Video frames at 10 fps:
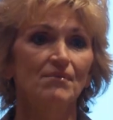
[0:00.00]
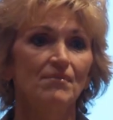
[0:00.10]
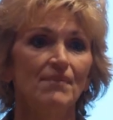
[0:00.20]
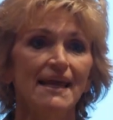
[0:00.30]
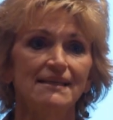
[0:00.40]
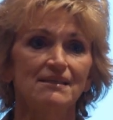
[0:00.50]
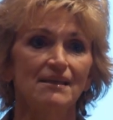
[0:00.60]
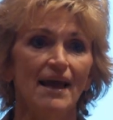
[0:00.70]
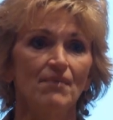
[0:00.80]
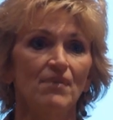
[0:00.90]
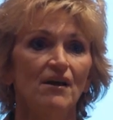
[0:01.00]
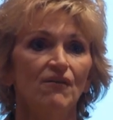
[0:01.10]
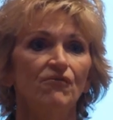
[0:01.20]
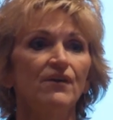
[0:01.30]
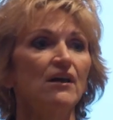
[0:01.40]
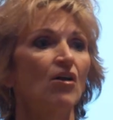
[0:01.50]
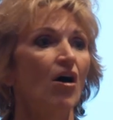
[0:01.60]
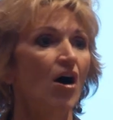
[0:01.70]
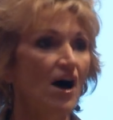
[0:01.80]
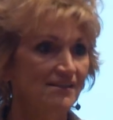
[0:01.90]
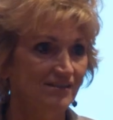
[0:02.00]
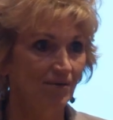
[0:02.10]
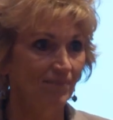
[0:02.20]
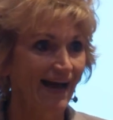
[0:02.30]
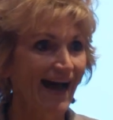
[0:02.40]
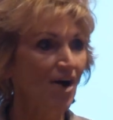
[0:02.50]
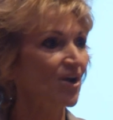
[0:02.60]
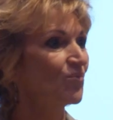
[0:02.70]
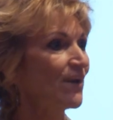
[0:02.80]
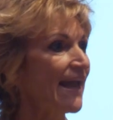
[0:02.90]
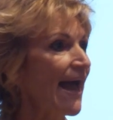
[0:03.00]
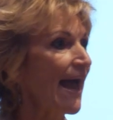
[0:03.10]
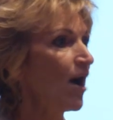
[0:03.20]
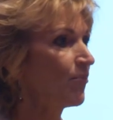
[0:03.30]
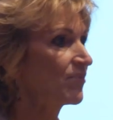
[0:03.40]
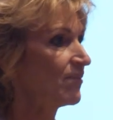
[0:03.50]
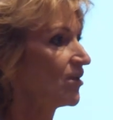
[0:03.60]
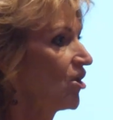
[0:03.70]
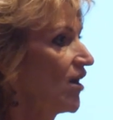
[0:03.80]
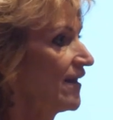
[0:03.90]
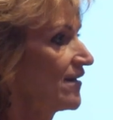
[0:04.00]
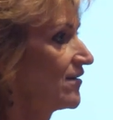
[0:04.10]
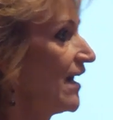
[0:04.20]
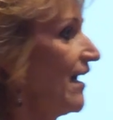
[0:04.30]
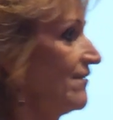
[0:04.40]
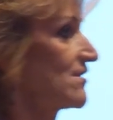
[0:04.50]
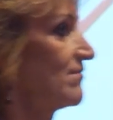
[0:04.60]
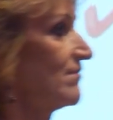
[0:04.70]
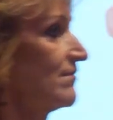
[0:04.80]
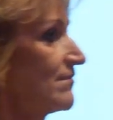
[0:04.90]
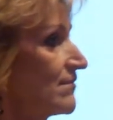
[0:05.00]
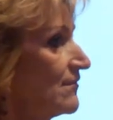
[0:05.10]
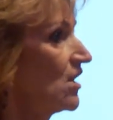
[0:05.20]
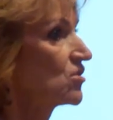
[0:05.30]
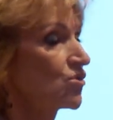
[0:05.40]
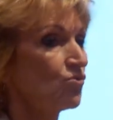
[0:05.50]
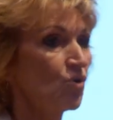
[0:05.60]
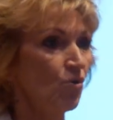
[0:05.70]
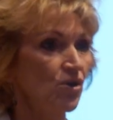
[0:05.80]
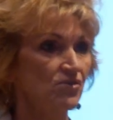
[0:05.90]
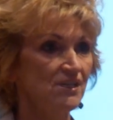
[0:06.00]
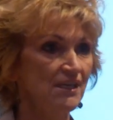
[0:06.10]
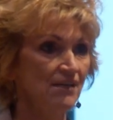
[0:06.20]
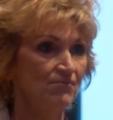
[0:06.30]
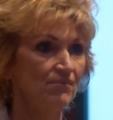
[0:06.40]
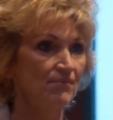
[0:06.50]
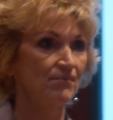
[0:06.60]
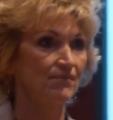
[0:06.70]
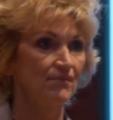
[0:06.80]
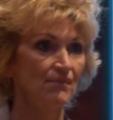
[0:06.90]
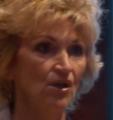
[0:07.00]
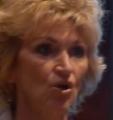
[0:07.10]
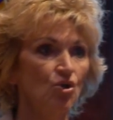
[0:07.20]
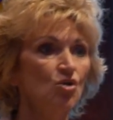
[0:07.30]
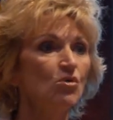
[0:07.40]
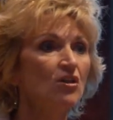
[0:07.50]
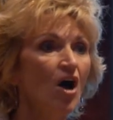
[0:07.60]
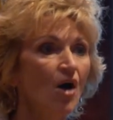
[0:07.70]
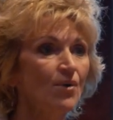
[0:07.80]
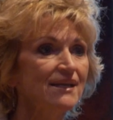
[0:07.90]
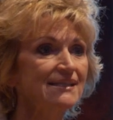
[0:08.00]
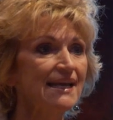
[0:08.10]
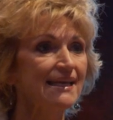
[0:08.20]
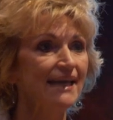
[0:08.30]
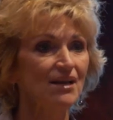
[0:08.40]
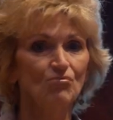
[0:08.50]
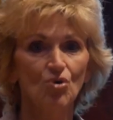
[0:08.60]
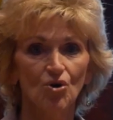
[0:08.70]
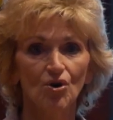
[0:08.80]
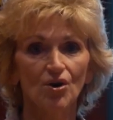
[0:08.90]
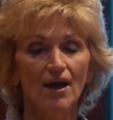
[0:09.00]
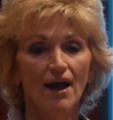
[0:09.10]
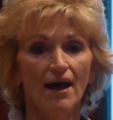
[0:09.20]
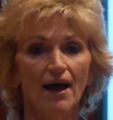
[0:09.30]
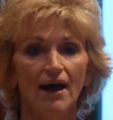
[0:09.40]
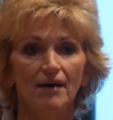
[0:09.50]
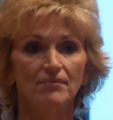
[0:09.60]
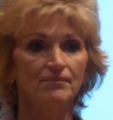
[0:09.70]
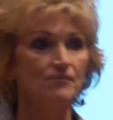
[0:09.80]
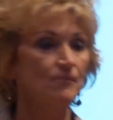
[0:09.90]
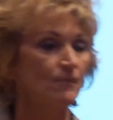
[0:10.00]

makes them feel awesome? How can we help them along in their lives? So know your team. You will always get more um,